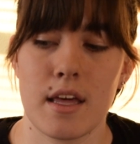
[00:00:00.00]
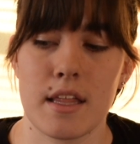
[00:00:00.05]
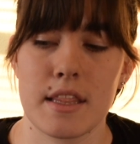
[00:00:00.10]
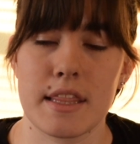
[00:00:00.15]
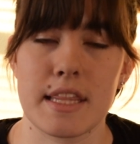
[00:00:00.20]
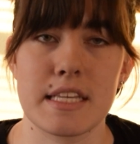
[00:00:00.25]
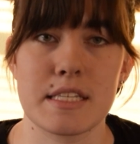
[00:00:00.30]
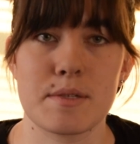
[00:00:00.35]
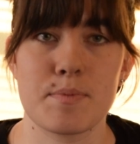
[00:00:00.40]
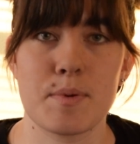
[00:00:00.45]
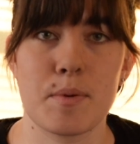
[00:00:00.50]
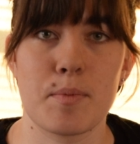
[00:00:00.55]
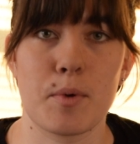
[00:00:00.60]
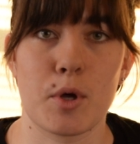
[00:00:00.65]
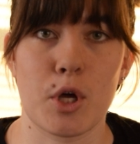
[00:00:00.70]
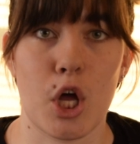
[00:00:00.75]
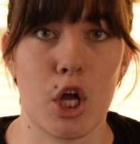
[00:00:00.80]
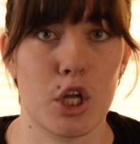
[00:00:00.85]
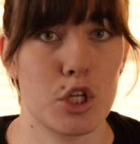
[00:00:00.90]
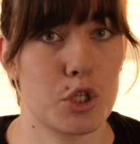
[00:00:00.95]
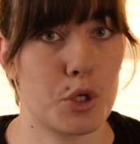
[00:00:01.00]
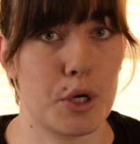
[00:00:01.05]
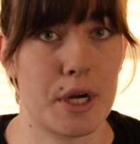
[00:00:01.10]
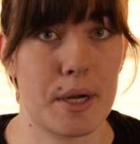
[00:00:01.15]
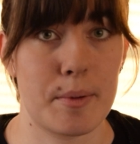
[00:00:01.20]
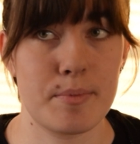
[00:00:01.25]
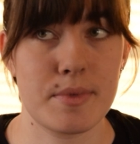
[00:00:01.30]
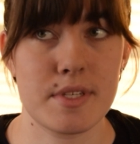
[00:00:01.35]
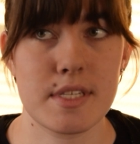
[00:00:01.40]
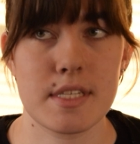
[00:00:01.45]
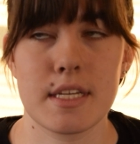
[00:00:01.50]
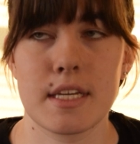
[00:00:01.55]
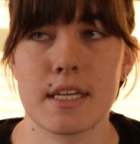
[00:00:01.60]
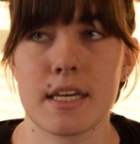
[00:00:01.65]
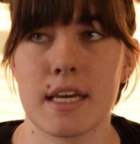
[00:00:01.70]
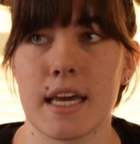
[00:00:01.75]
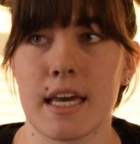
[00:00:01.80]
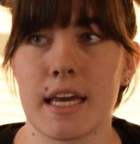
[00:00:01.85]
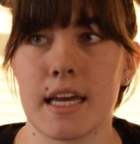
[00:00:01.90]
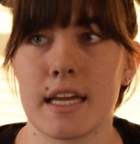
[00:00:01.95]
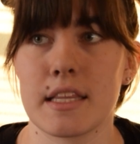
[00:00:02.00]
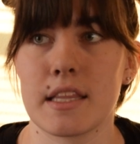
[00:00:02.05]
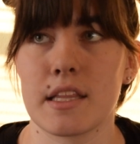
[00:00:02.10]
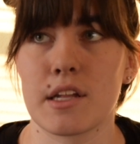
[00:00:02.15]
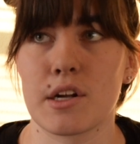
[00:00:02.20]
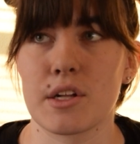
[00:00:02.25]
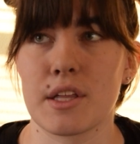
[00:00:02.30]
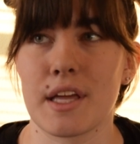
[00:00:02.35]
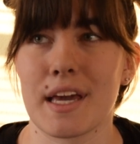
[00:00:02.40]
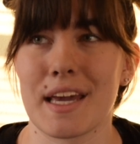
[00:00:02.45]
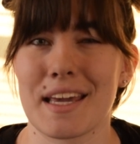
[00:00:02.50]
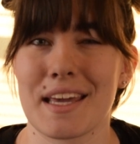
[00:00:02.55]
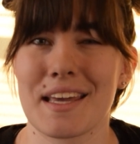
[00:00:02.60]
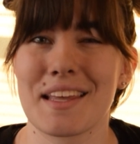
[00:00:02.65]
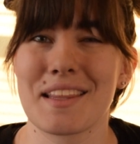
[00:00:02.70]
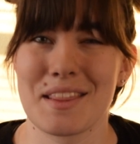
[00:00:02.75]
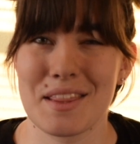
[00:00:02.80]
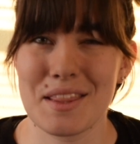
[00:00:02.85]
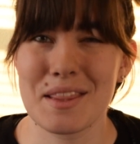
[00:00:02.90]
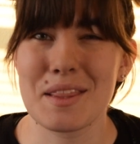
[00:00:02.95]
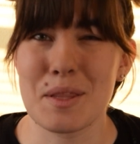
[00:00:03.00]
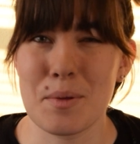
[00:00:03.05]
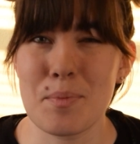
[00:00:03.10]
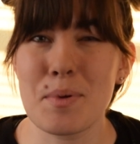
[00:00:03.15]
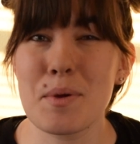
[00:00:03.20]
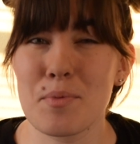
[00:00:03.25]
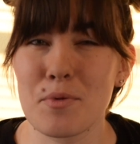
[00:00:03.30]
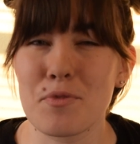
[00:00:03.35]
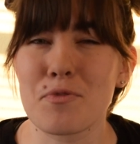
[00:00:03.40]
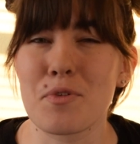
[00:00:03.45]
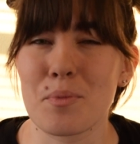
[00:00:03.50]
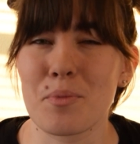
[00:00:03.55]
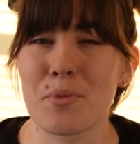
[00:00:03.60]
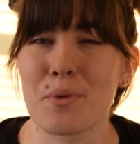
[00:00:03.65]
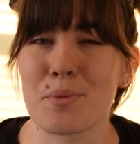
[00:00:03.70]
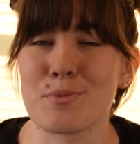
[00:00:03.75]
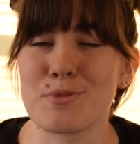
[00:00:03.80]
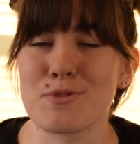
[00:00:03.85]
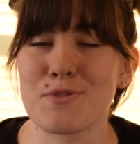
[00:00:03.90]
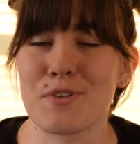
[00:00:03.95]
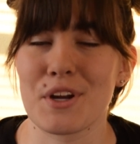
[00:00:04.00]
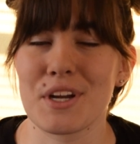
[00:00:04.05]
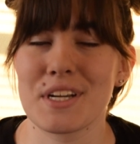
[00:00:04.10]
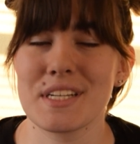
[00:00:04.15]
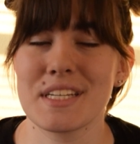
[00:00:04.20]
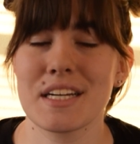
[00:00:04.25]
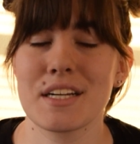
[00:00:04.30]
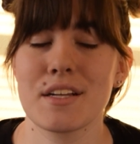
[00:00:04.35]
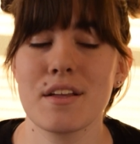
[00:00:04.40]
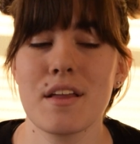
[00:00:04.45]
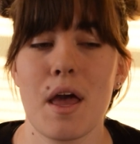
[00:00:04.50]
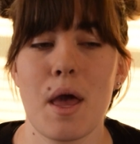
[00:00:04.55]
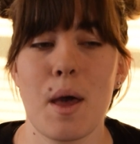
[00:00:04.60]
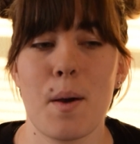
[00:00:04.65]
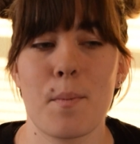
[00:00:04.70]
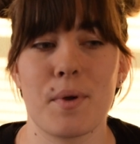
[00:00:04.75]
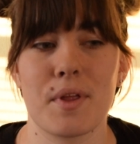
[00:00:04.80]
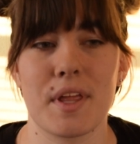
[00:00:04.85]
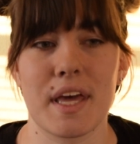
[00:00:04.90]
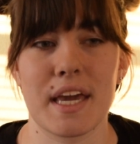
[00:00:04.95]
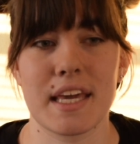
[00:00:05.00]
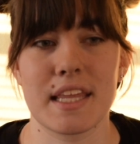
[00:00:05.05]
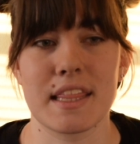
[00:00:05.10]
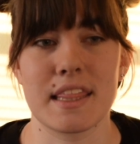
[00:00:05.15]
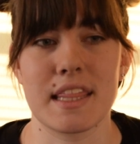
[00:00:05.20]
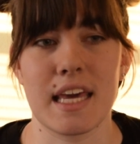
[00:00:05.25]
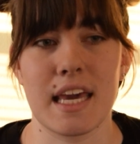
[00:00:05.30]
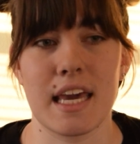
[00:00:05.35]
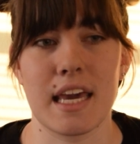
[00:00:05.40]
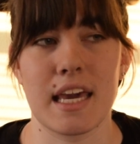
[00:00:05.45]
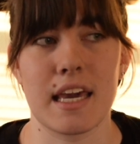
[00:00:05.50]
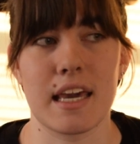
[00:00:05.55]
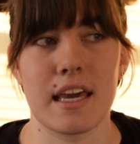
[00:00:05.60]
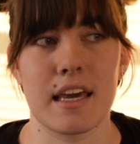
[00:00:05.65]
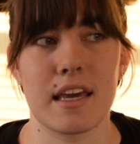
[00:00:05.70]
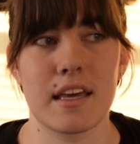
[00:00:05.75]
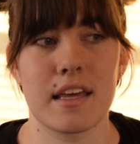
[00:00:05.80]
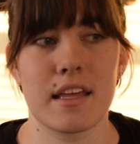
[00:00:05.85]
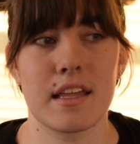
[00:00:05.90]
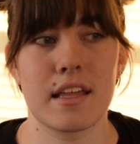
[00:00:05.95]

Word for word: these people called Grimms, and they're like the people from Grimm's fairy tale, but like they